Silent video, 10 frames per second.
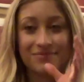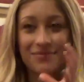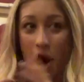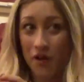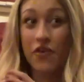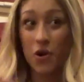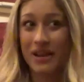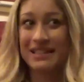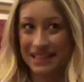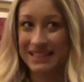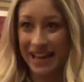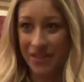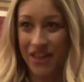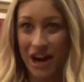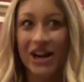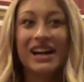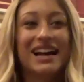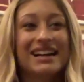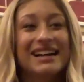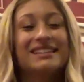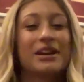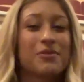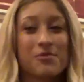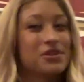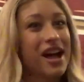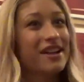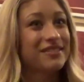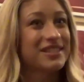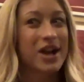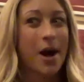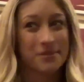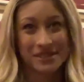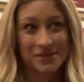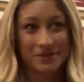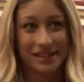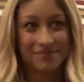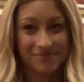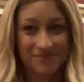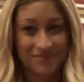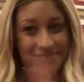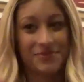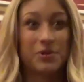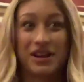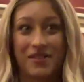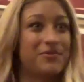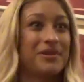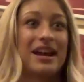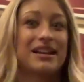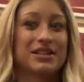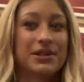our focus is like there. Like we will not stop until we do whatever we gotta do.